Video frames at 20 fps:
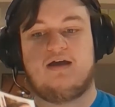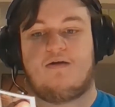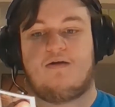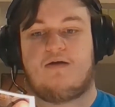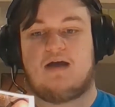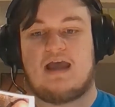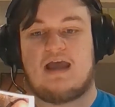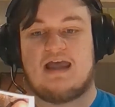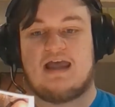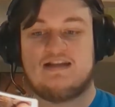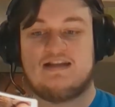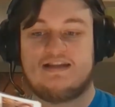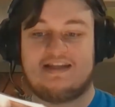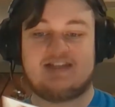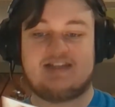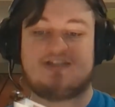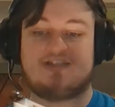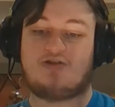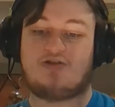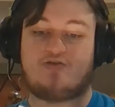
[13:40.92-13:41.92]
And
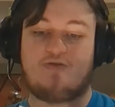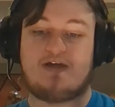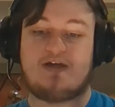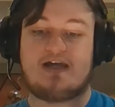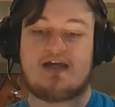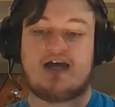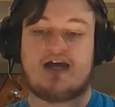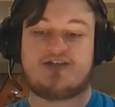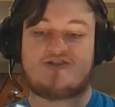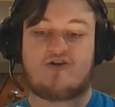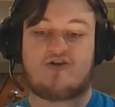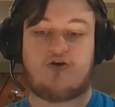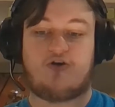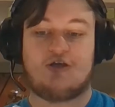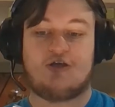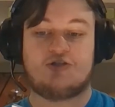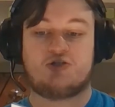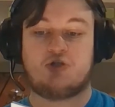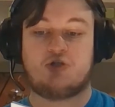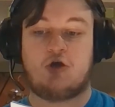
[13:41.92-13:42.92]
this is a 3 cost
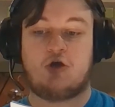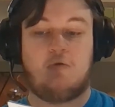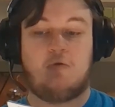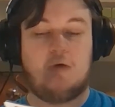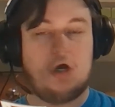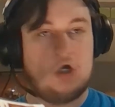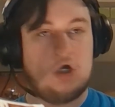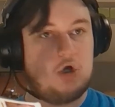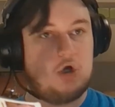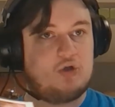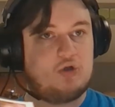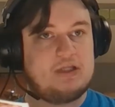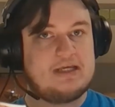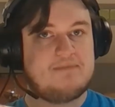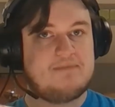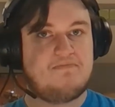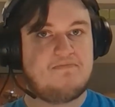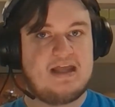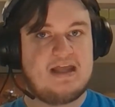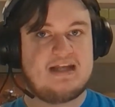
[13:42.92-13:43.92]
card, so early
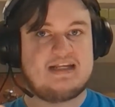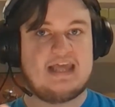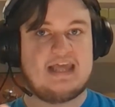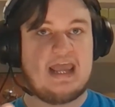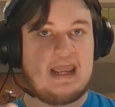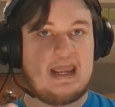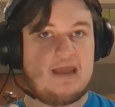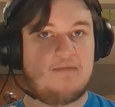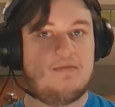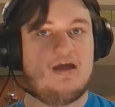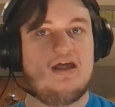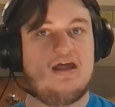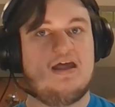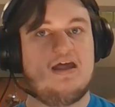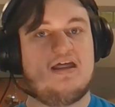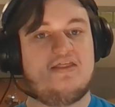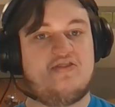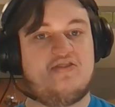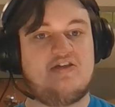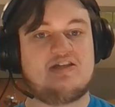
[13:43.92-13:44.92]
mid game,
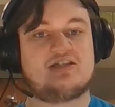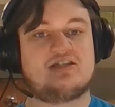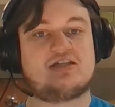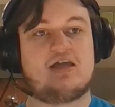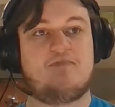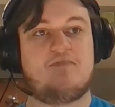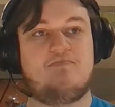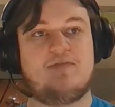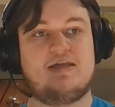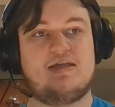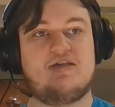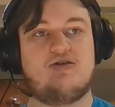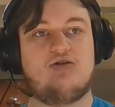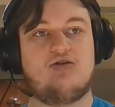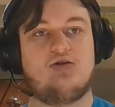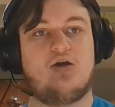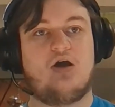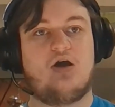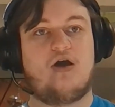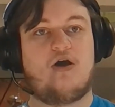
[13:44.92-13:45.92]
this can
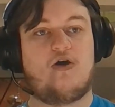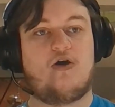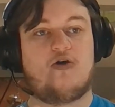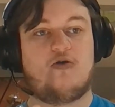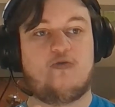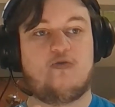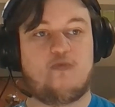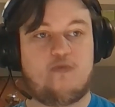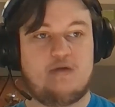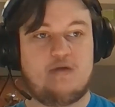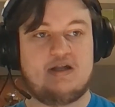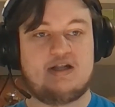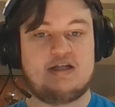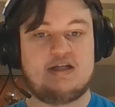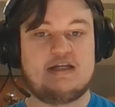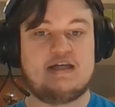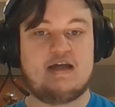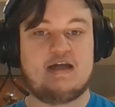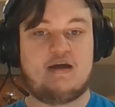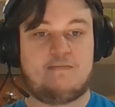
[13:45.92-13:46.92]
be a
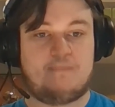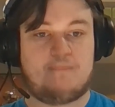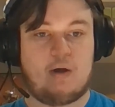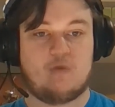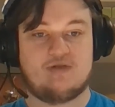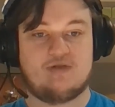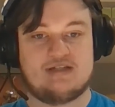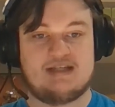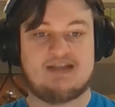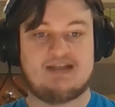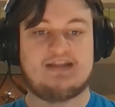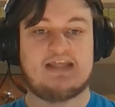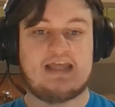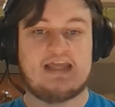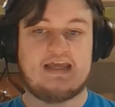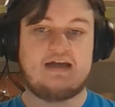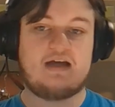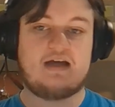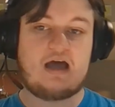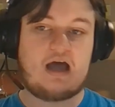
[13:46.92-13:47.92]
really opposing
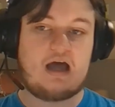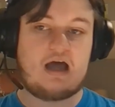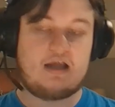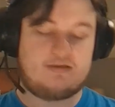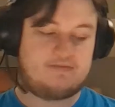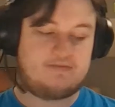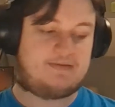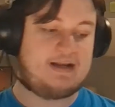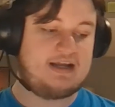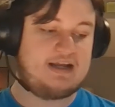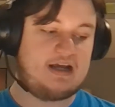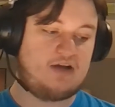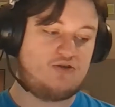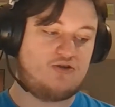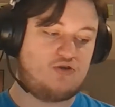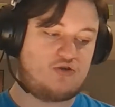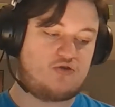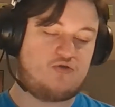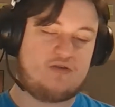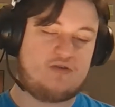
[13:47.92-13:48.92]
thing depending on
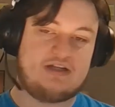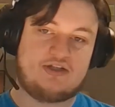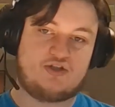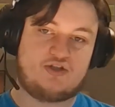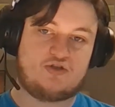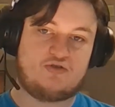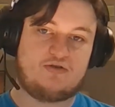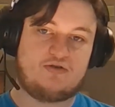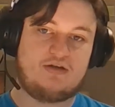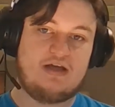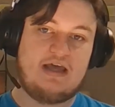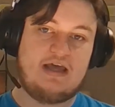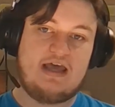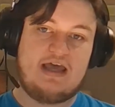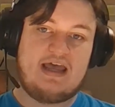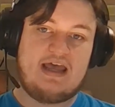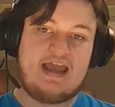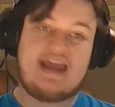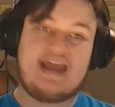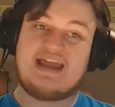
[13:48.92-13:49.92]
your creature.
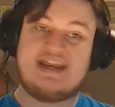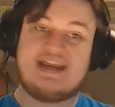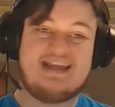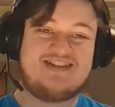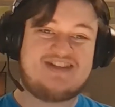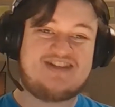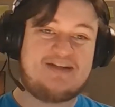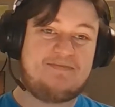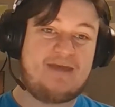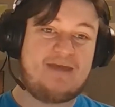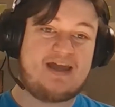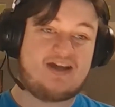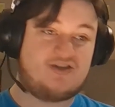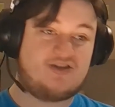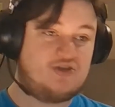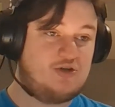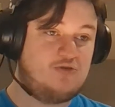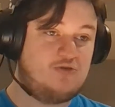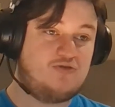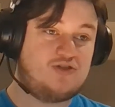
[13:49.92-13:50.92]
It can easily make a
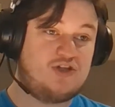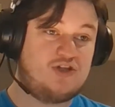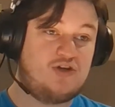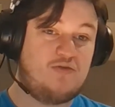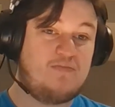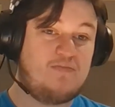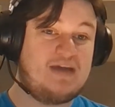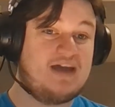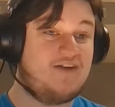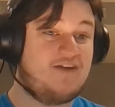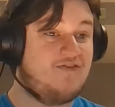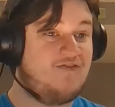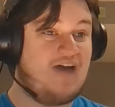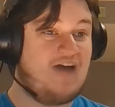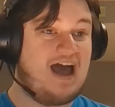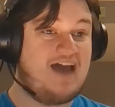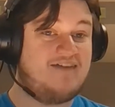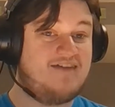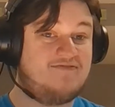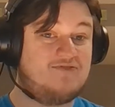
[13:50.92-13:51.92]
2/2 be a
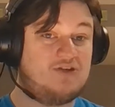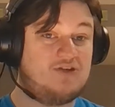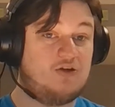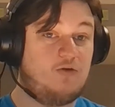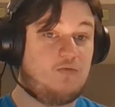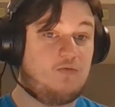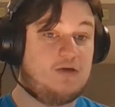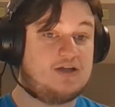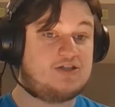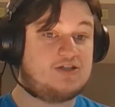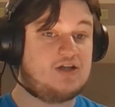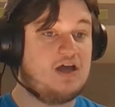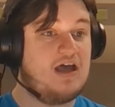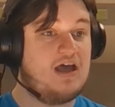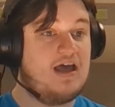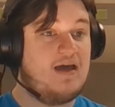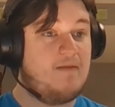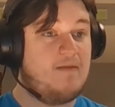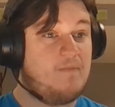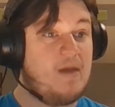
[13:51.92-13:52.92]
5/2, which
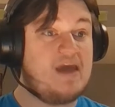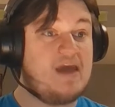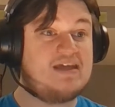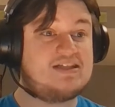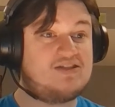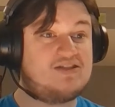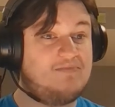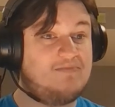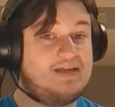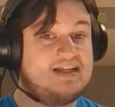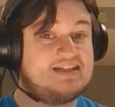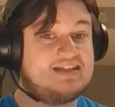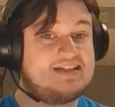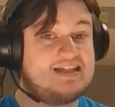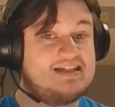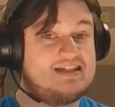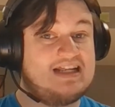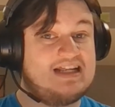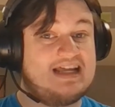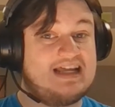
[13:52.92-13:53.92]
may still mean it's
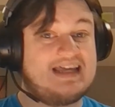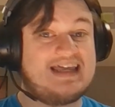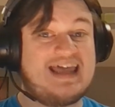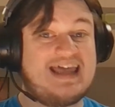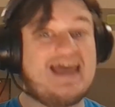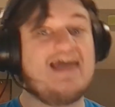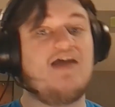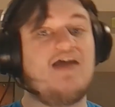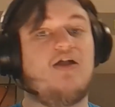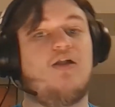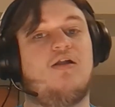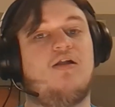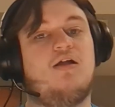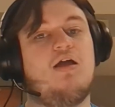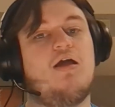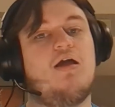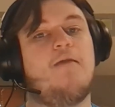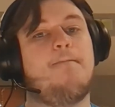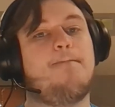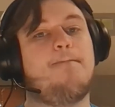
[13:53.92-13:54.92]
easy to kill,
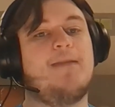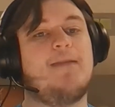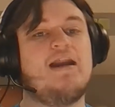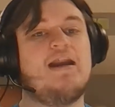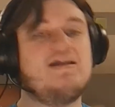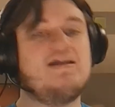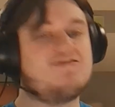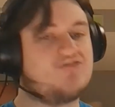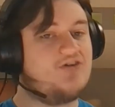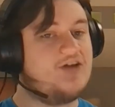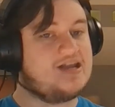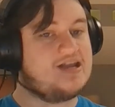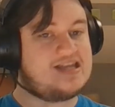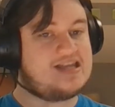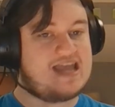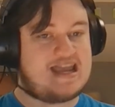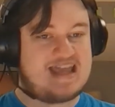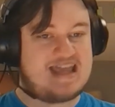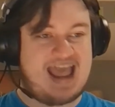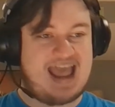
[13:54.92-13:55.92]
but it's going to
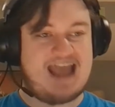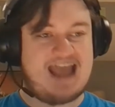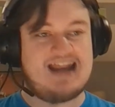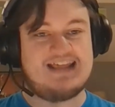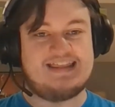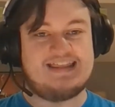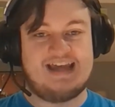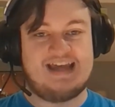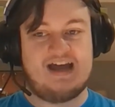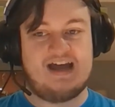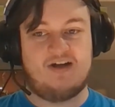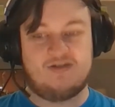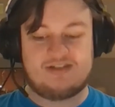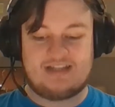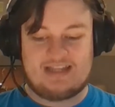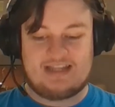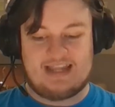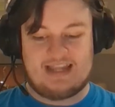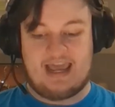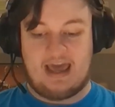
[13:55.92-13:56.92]
take anything else
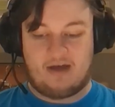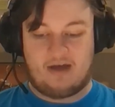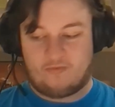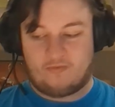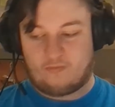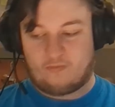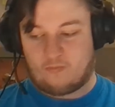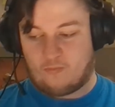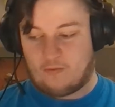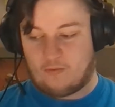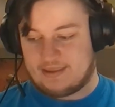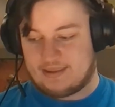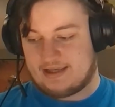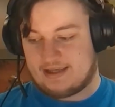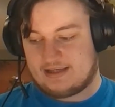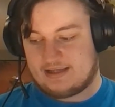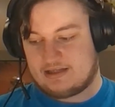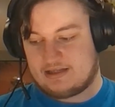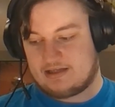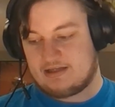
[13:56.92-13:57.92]
down with
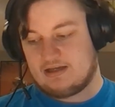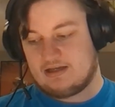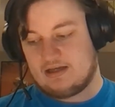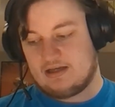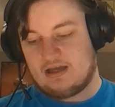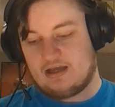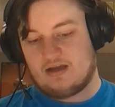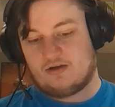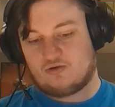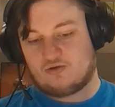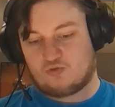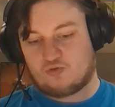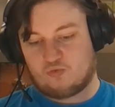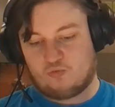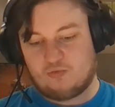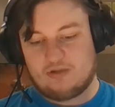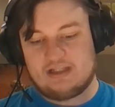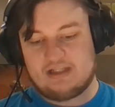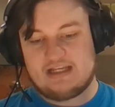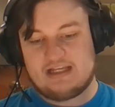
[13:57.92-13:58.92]
it. It's
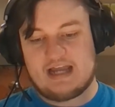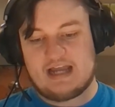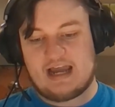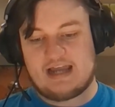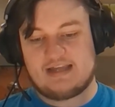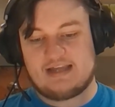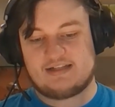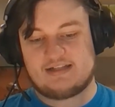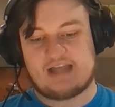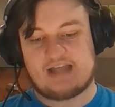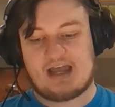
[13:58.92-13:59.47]
really nice.